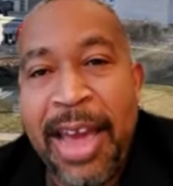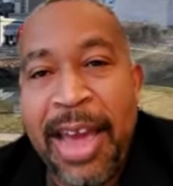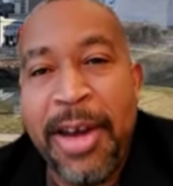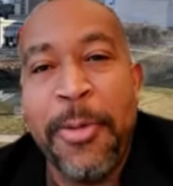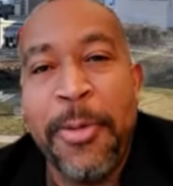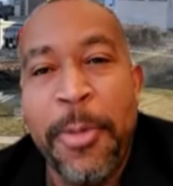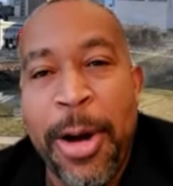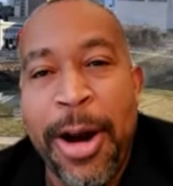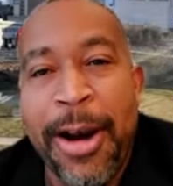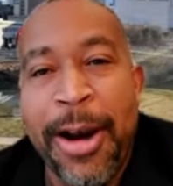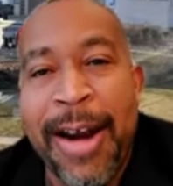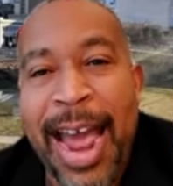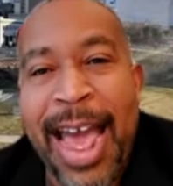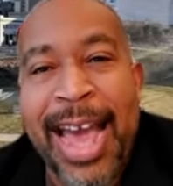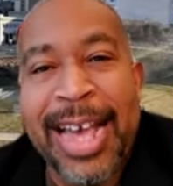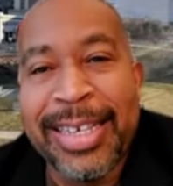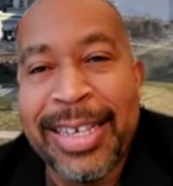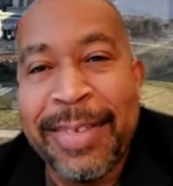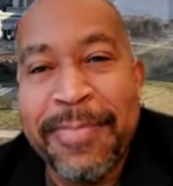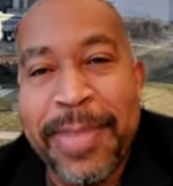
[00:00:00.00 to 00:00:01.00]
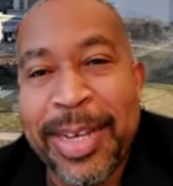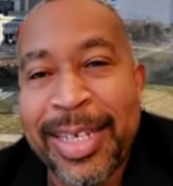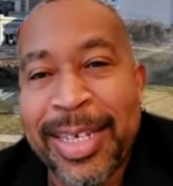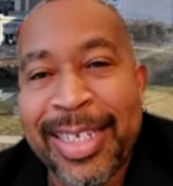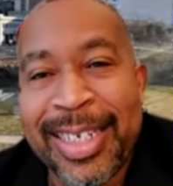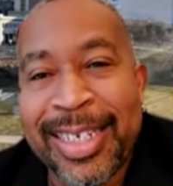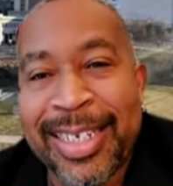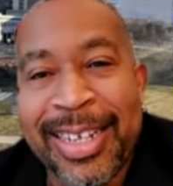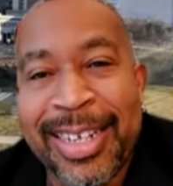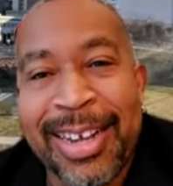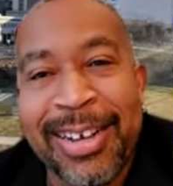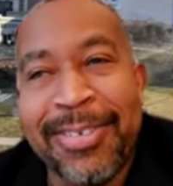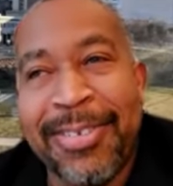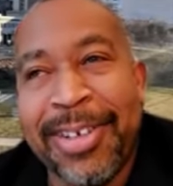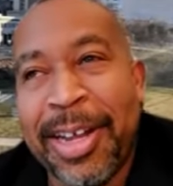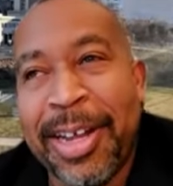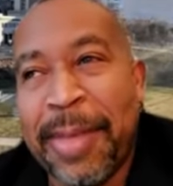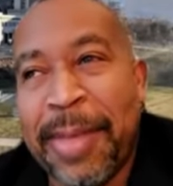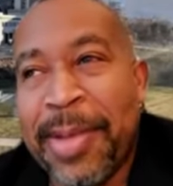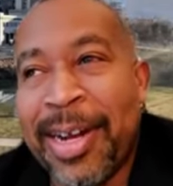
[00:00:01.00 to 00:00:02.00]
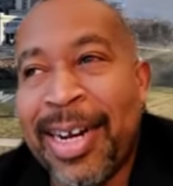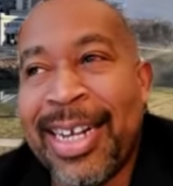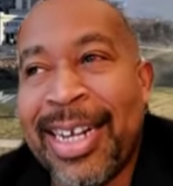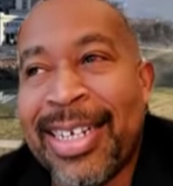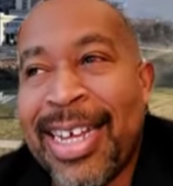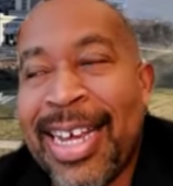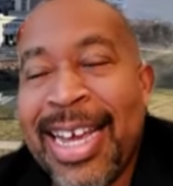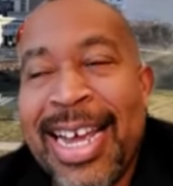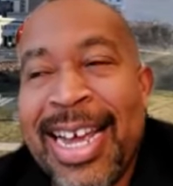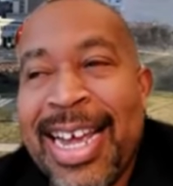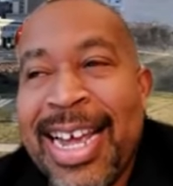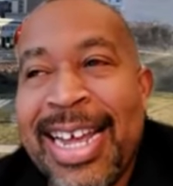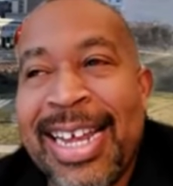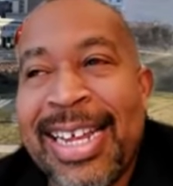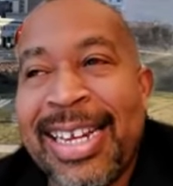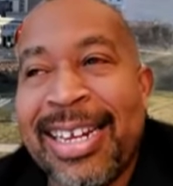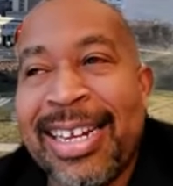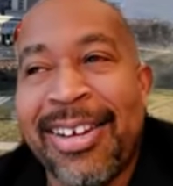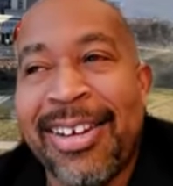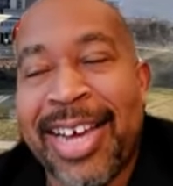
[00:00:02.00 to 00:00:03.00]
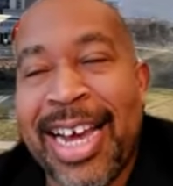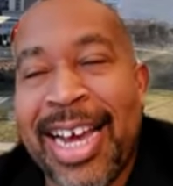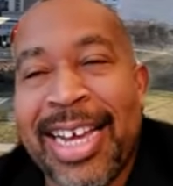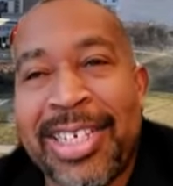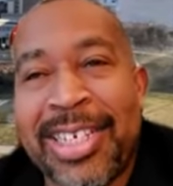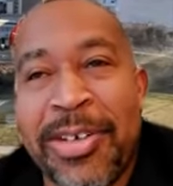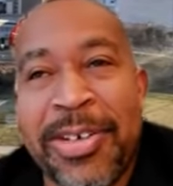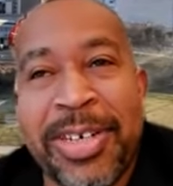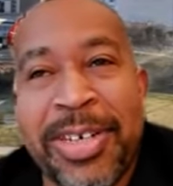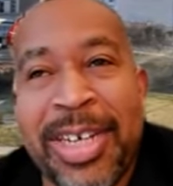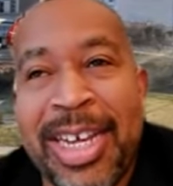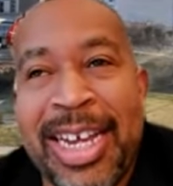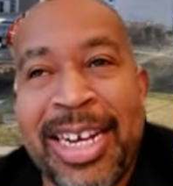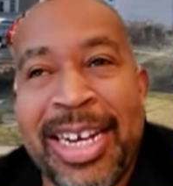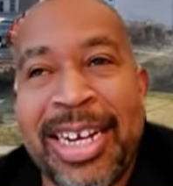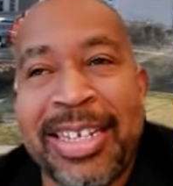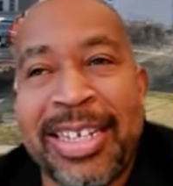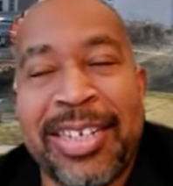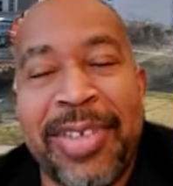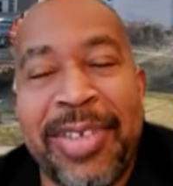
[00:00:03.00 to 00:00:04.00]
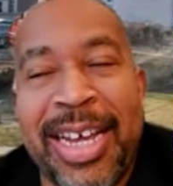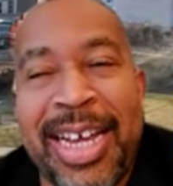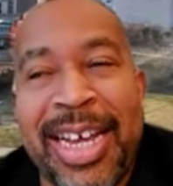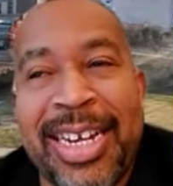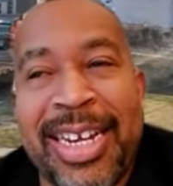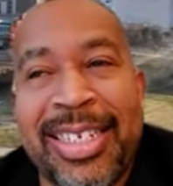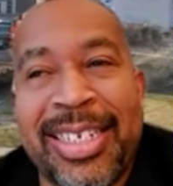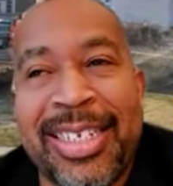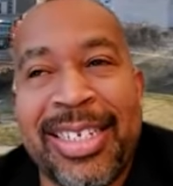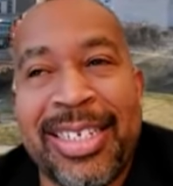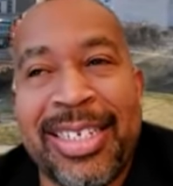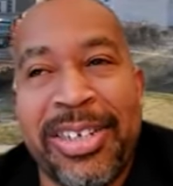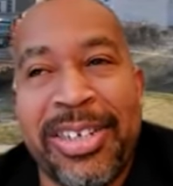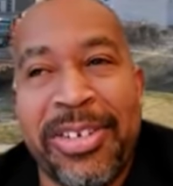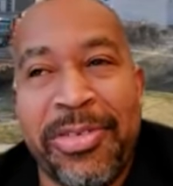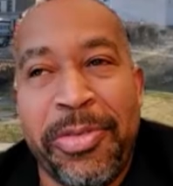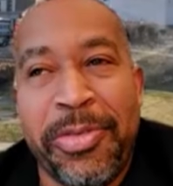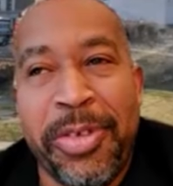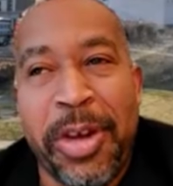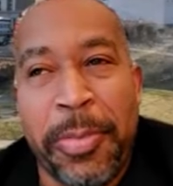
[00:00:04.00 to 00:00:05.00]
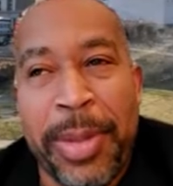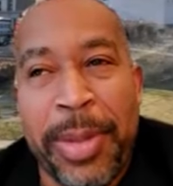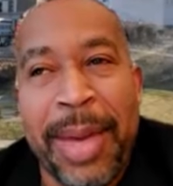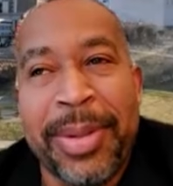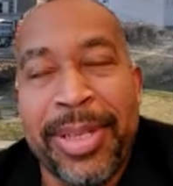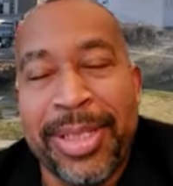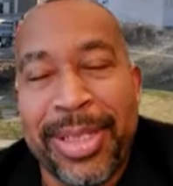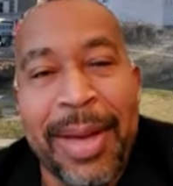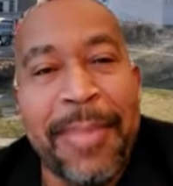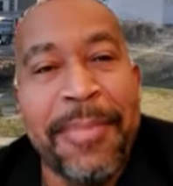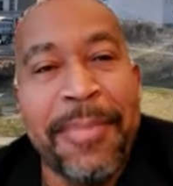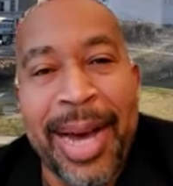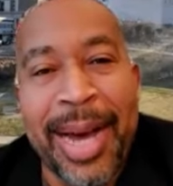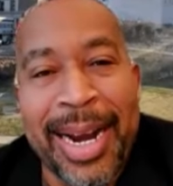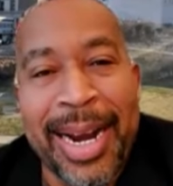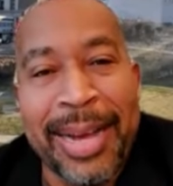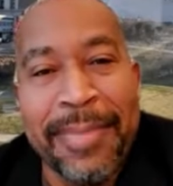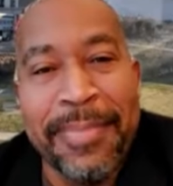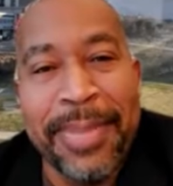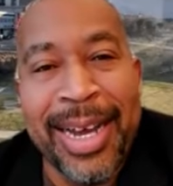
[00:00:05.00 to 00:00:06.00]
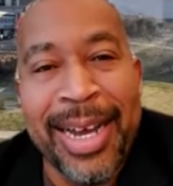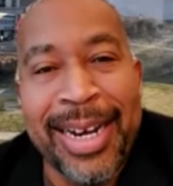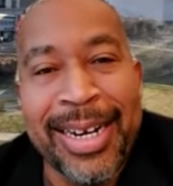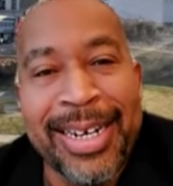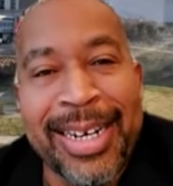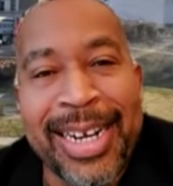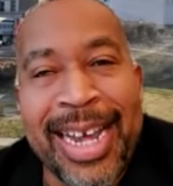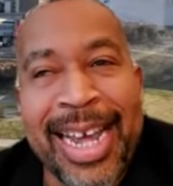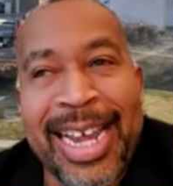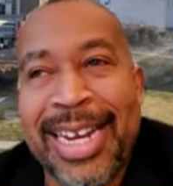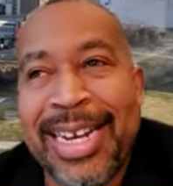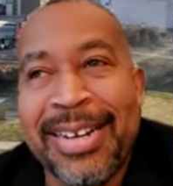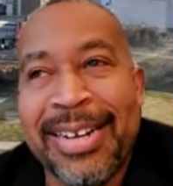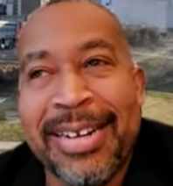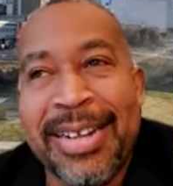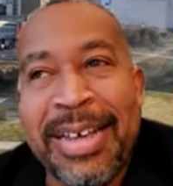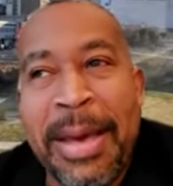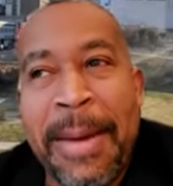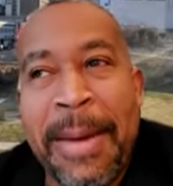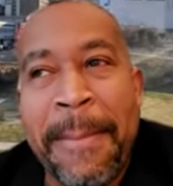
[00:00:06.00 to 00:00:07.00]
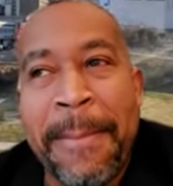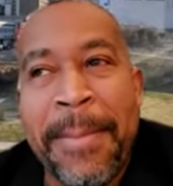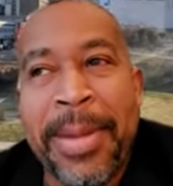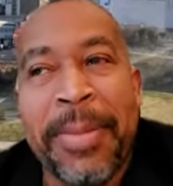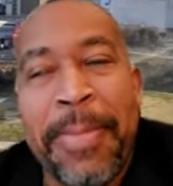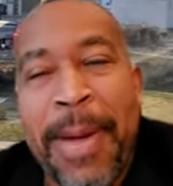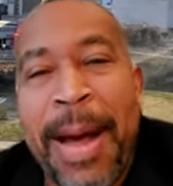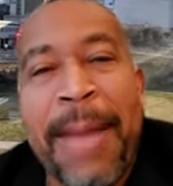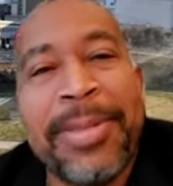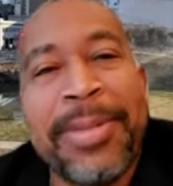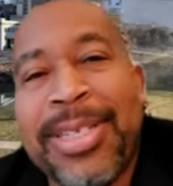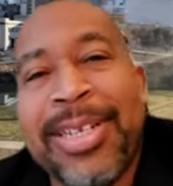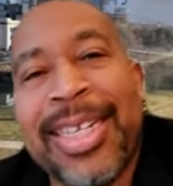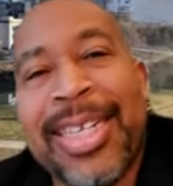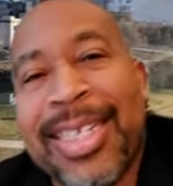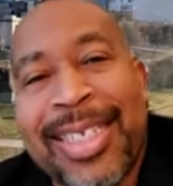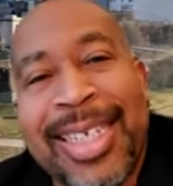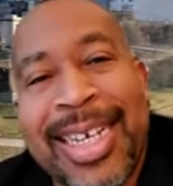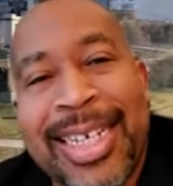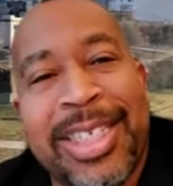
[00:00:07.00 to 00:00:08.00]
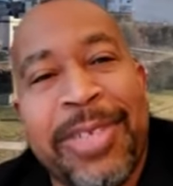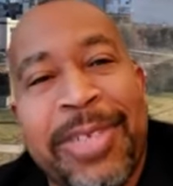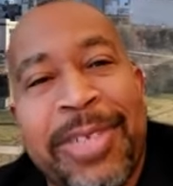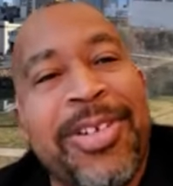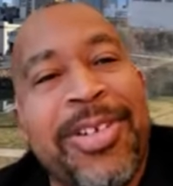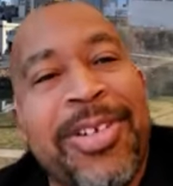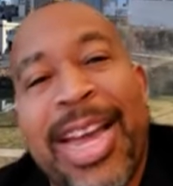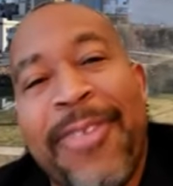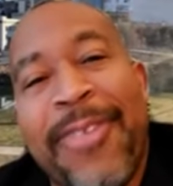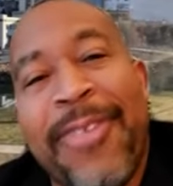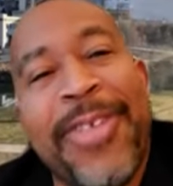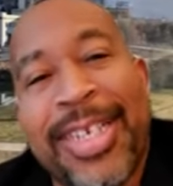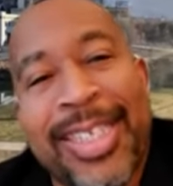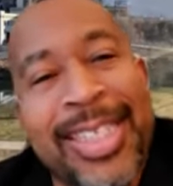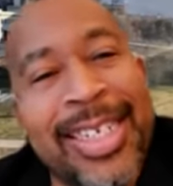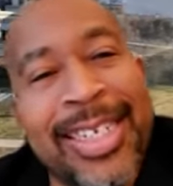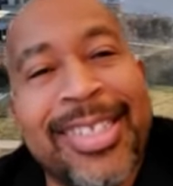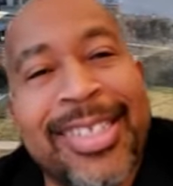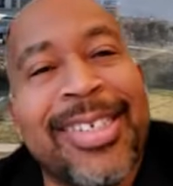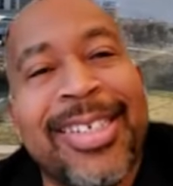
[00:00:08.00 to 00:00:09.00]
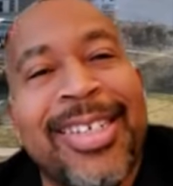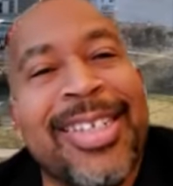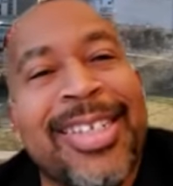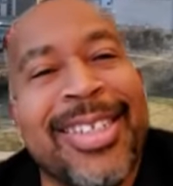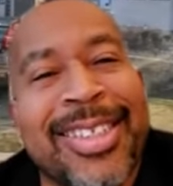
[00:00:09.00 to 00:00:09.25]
Whereas in business, no, well, I mean, okay, so you're blaming somebody, but the problem still exists, so we still got to fix this.